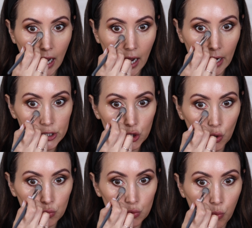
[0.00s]
I
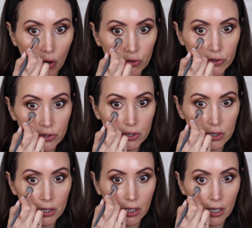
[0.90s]
don't
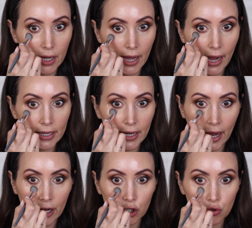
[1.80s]
want any
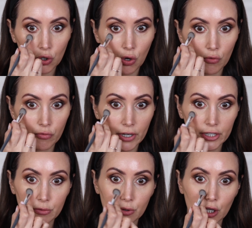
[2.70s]
extra coverage